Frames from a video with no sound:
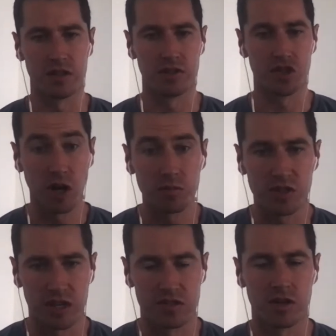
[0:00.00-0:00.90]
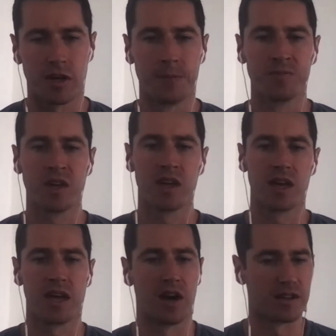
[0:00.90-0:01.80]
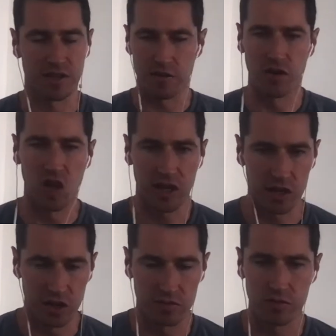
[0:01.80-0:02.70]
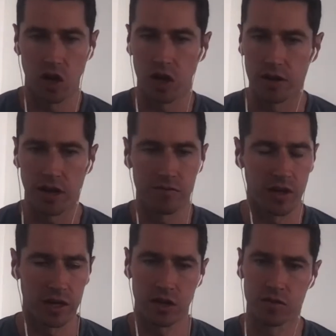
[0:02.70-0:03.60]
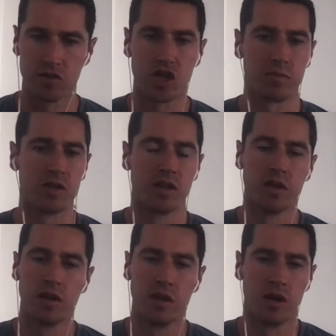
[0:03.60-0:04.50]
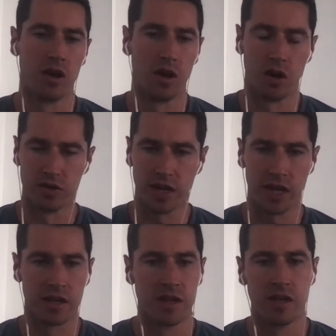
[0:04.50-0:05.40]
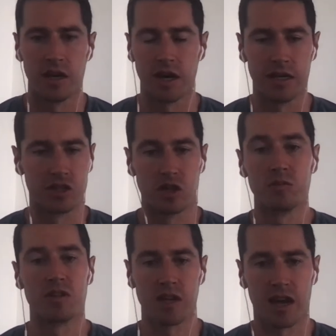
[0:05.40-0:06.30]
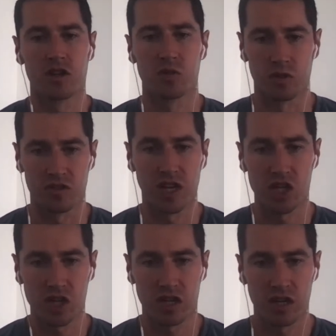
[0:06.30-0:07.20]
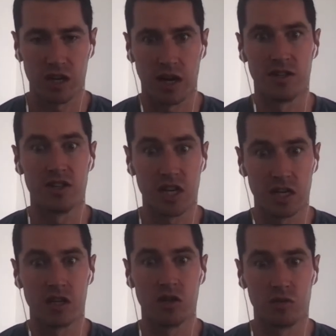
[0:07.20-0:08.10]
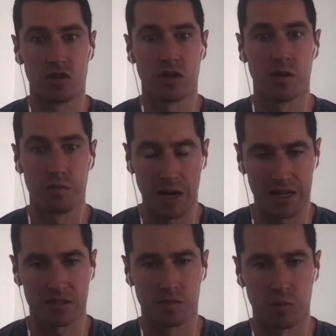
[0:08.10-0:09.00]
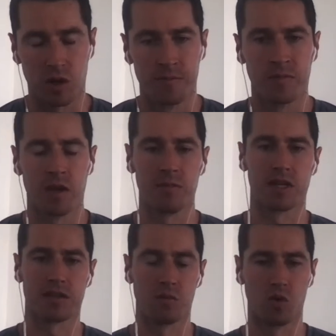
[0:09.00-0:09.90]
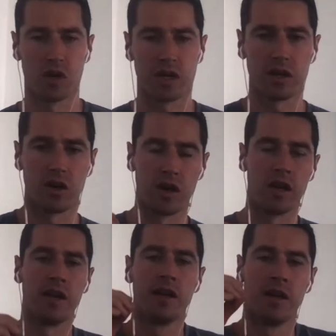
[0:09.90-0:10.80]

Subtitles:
jumps yesterday. And honestly, I felt like I could have jumped all day. In terms of the actual session, I didn't use a basketball because I'm working on